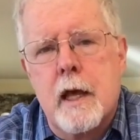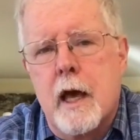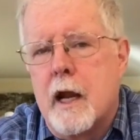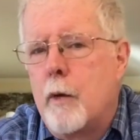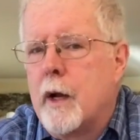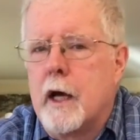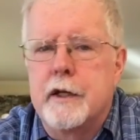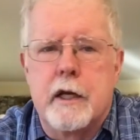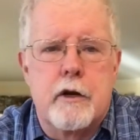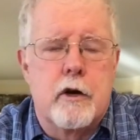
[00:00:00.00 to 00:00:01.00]
And I went on
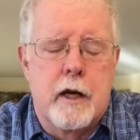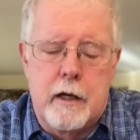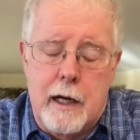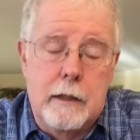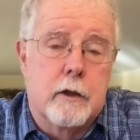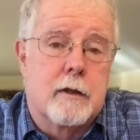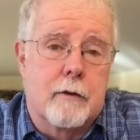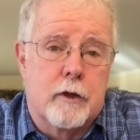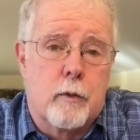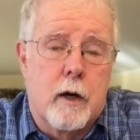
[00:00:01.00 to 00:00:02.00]
the internet. I looked
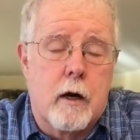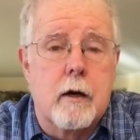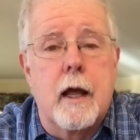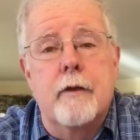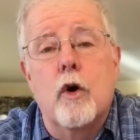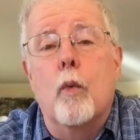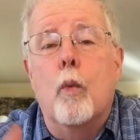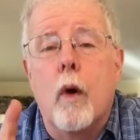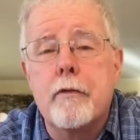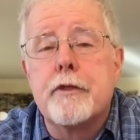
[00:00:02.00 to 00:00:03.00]
everywhere. And the
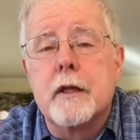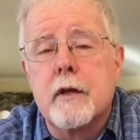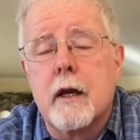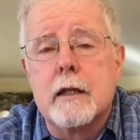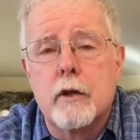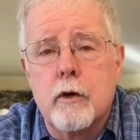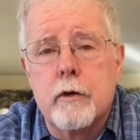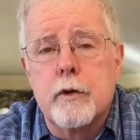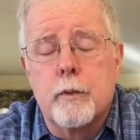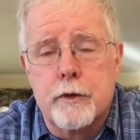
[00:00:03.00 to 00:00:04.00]
one thing that I
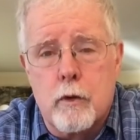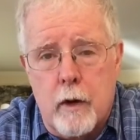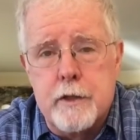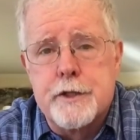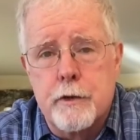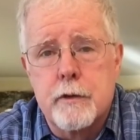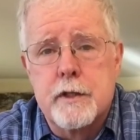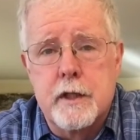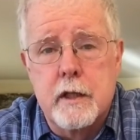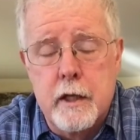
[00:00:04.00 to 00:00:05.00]
learned with great
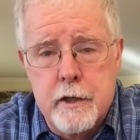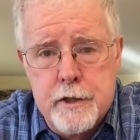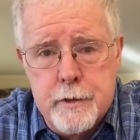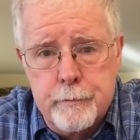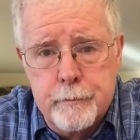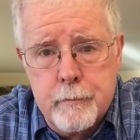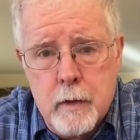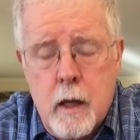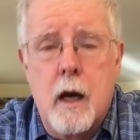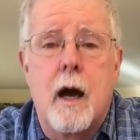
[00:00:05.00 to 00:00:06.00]
certainty is
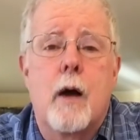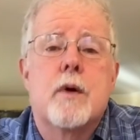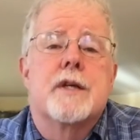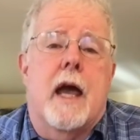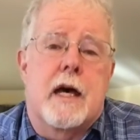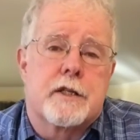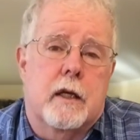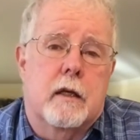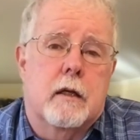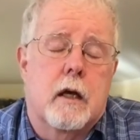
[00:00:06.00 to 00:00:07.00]
I was
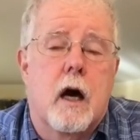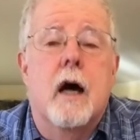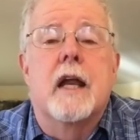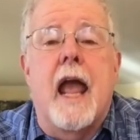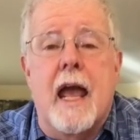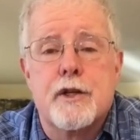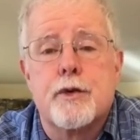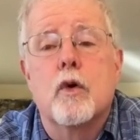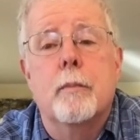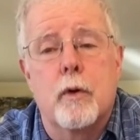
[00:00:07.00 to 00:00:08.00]
asking
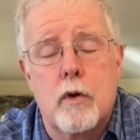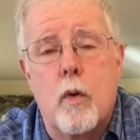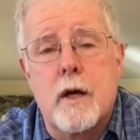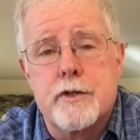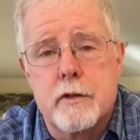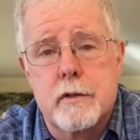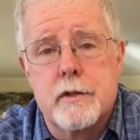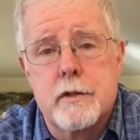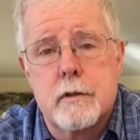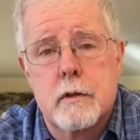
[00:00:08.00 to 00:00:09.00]
unanswerable
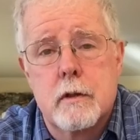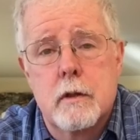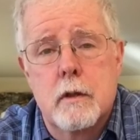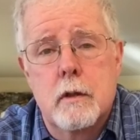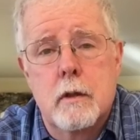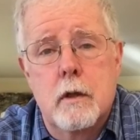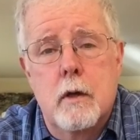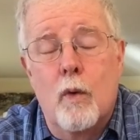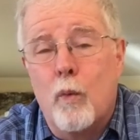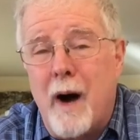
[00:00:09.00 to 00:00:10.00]
questions.
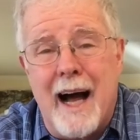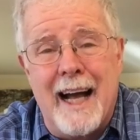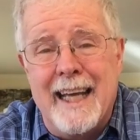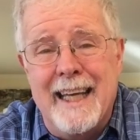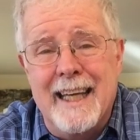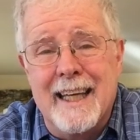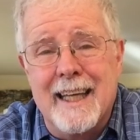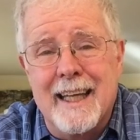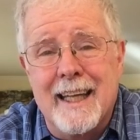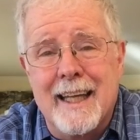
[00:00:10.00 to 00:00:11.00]
Why
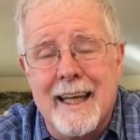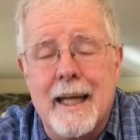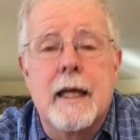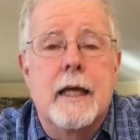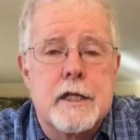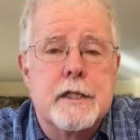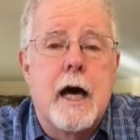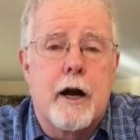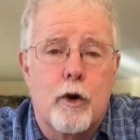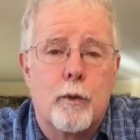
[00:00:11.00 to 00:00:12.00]
is
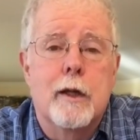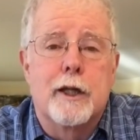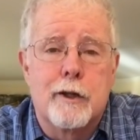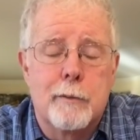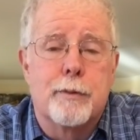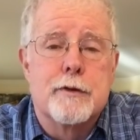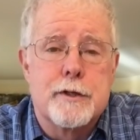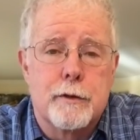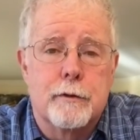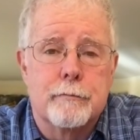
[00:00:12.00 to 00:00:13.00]
not a really good
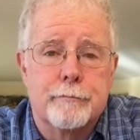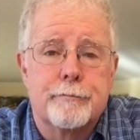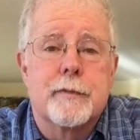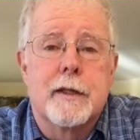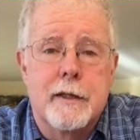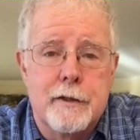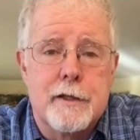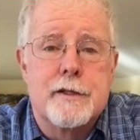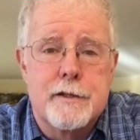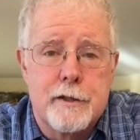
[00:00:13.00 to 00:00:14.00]
pursuit in
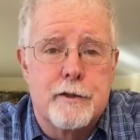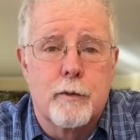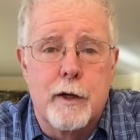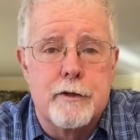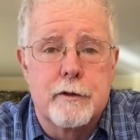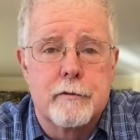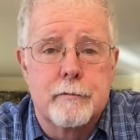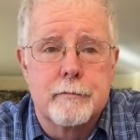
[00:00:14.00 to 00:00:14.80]
this situation.